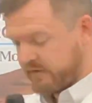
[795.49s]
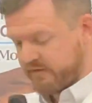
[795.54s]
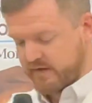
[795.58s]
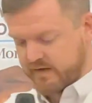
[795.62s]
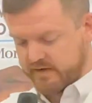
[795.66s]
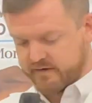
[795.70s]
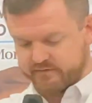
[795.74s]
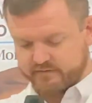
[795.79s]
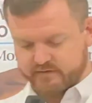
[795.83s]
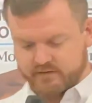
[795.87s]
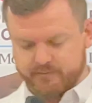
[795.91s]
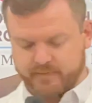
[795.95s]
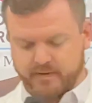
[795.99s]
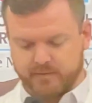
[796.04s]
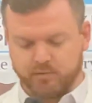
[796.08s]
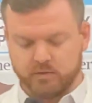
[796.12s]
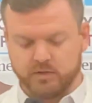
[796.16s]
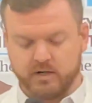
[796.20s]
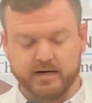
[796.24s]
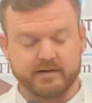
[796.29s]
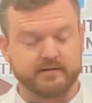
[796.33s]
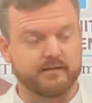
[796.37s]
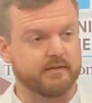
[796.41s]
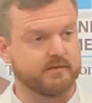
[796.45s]
things that people
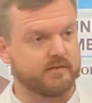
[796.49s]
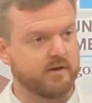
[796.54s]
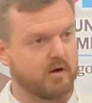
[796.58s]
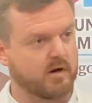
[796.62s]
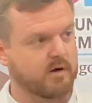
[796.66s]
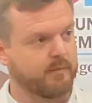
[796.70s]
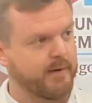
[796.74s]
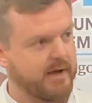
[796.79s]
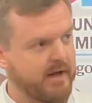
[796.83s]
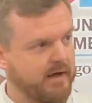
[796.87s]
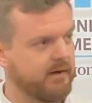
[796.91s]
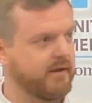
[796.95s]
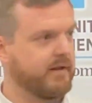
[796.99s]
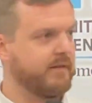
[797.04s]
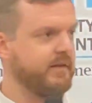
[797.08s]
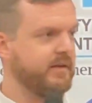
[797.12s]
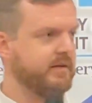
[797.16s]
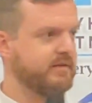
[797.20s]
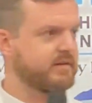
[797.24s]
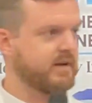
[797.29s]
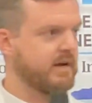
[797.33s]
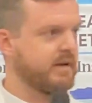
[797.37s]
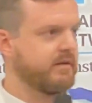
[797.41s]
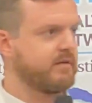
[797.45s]
like to talk about in
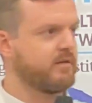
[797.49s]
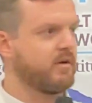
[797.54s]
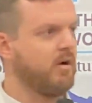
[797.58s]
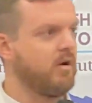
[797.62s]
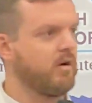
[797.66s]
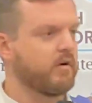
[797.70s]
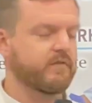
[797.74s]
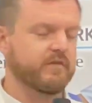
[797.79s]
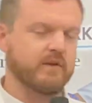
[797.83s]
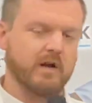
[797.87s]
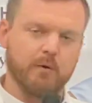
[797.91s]
these kind of talks,